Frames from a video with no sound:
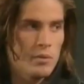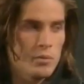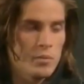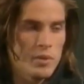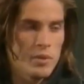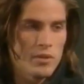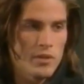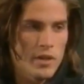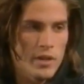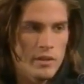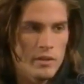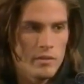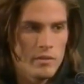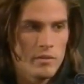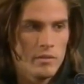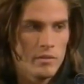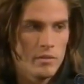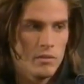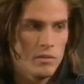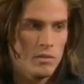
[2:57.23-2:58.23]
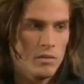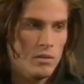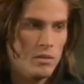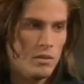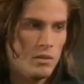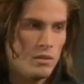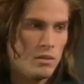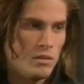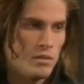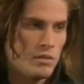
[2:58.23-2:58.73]
That would be great.
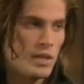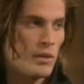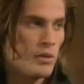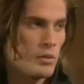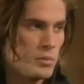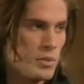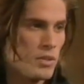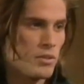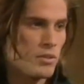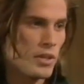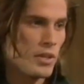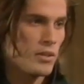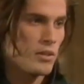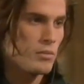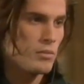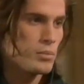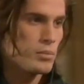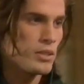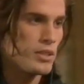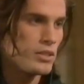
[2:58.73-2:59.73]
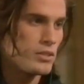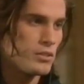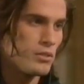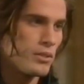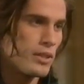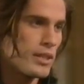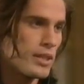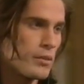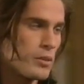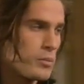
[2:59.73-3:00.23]
That would be great. Please do
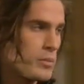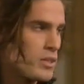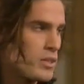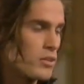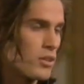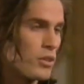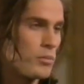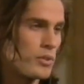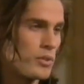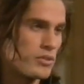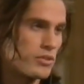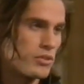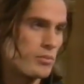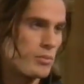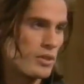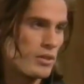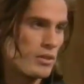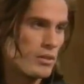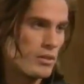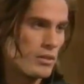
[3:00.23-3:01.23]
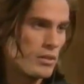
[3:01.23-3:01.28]
that. That would mean so much to me.